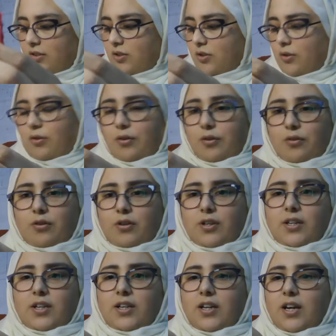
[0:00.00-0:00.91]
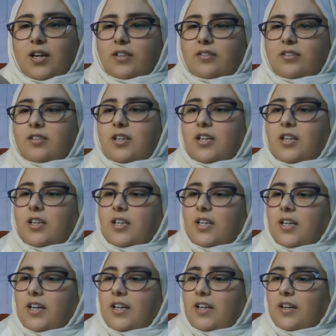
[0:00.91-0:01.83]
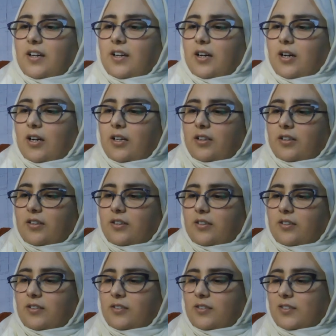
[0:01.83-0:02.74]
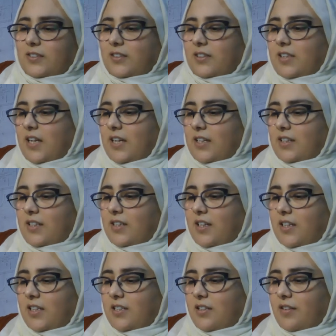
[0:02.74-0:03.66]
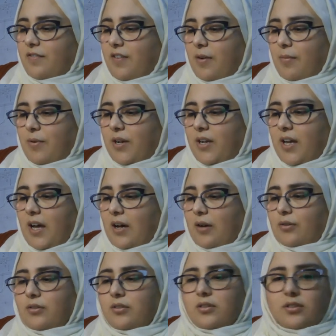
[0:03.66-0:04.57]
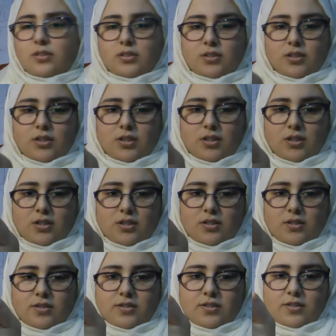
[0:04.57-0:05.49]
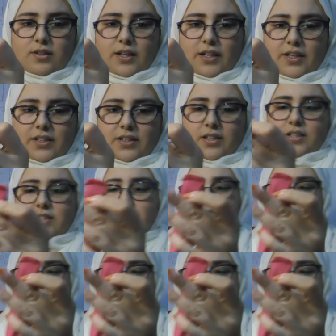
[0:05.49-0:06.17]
So you can cut and that extra fabric out. See, like this.